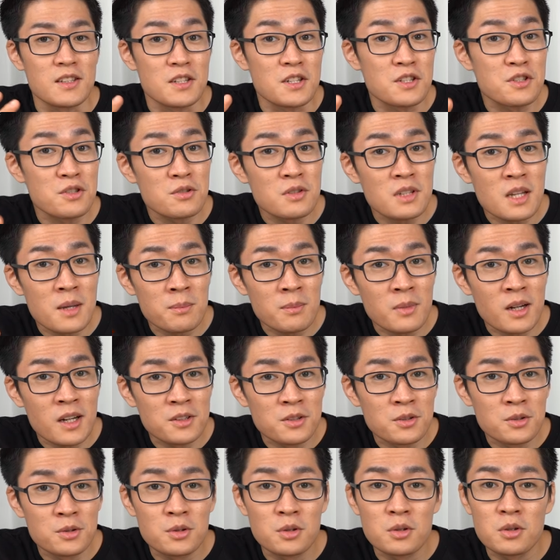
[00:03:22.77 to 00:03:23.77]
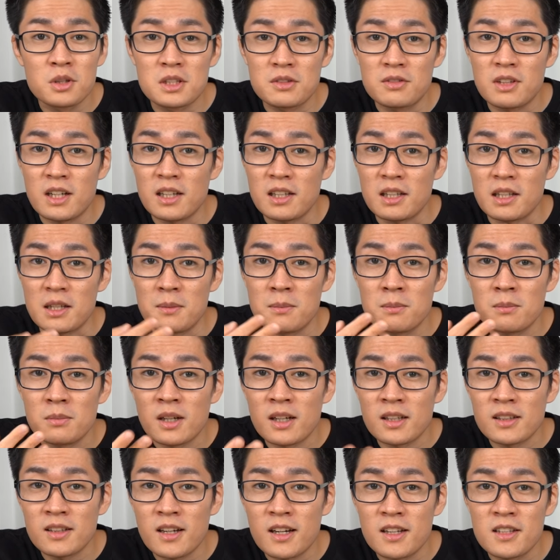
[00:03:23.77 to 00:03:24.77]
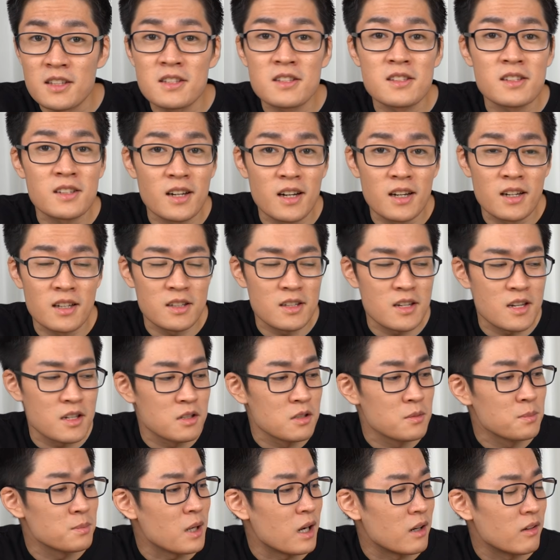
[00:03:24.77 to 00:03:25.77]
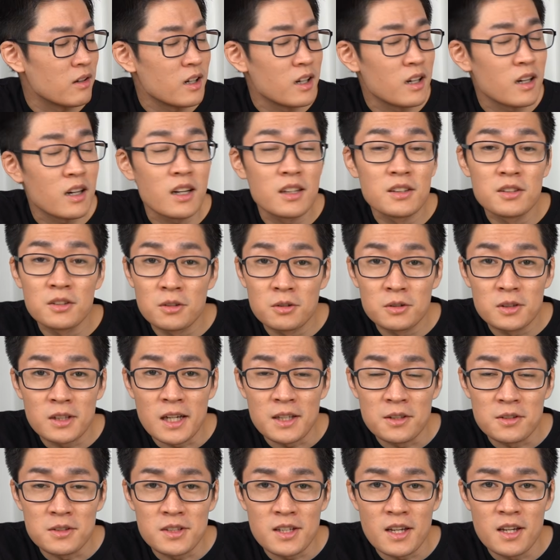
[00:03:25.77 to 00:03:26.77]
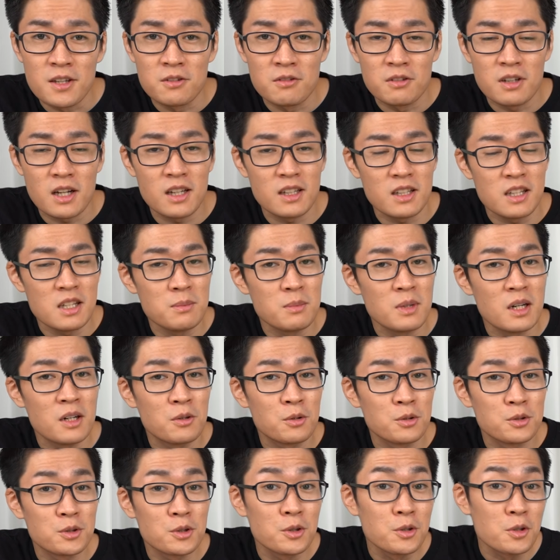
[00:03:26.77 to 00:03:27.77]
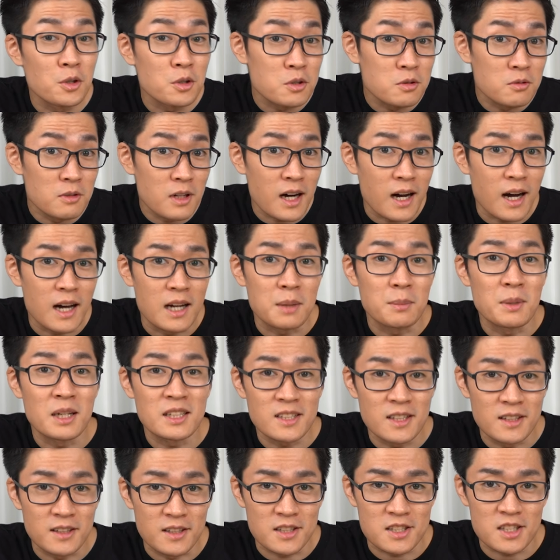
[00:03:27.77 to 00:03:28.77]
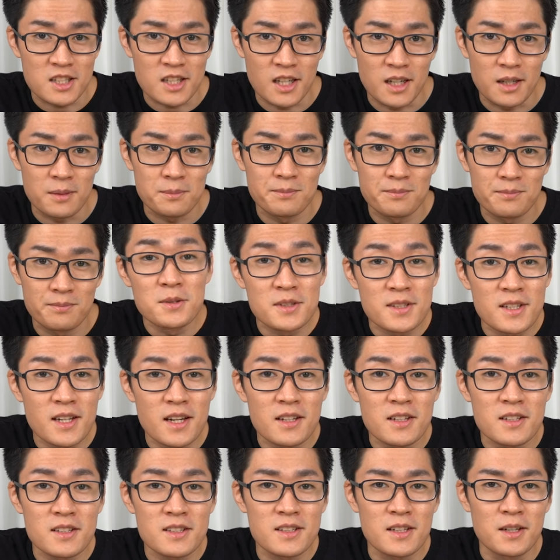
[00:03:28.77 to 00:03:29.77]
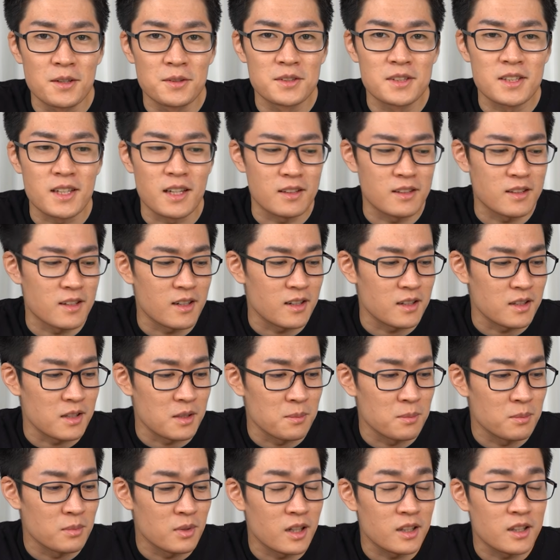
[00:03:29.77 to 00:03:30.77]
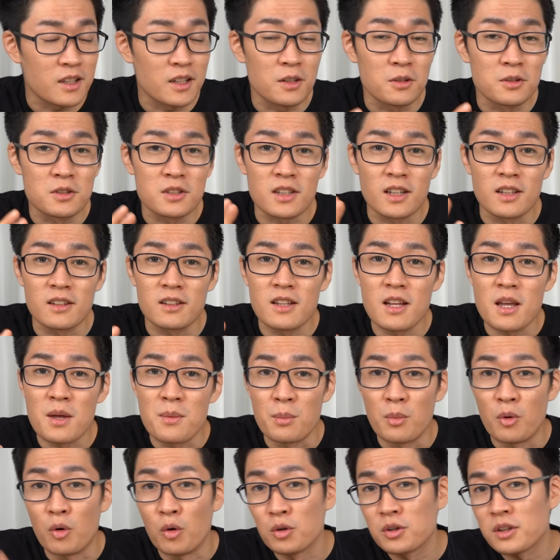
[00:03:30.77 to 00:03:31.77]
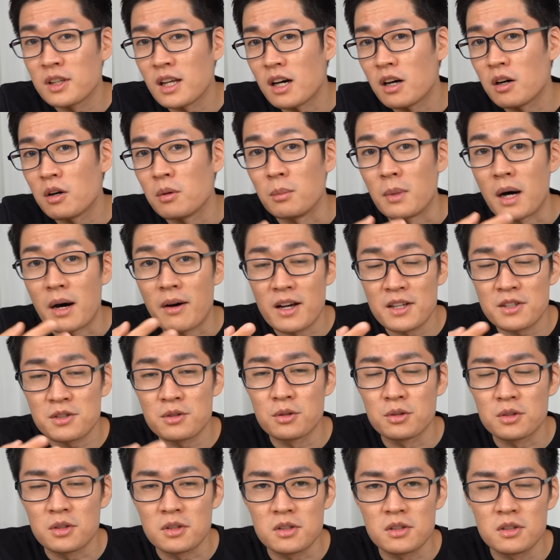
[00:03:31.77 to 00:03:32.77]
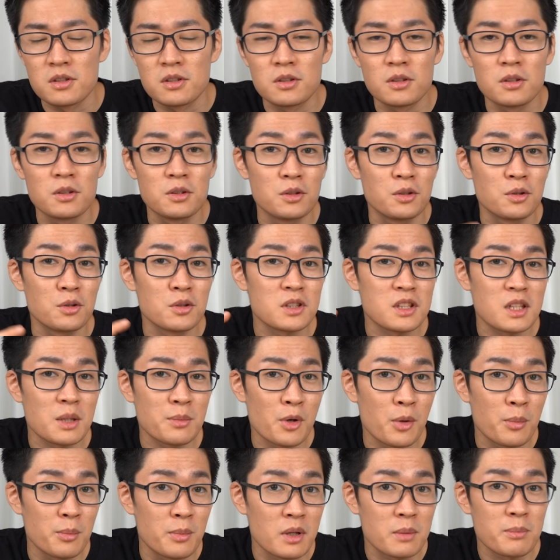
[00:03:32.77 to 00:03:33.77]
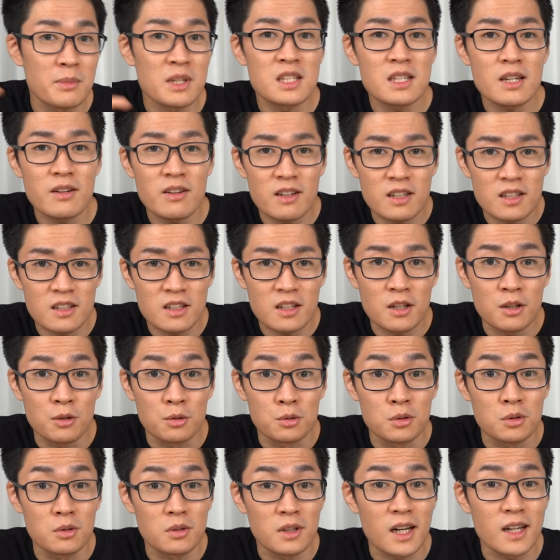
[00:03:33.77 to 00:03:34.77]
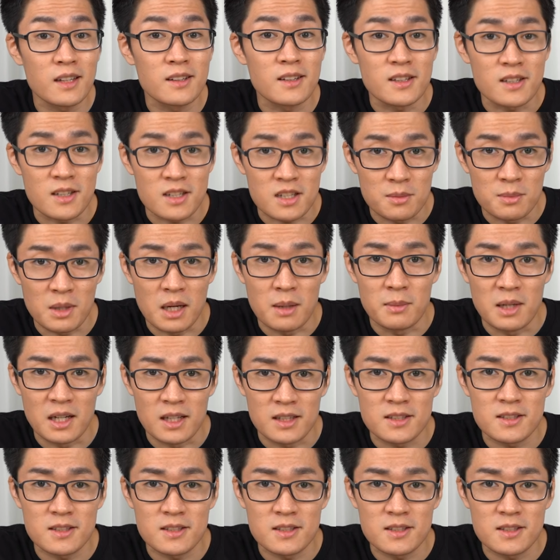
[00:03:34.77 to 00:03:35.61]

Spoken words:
20 years ago, the performance of such power semiconductors for inverters was not as good as it is today. So back then, when an inverter with GTO thyristors rotated a motor, it inevitably made an unpleasant noise.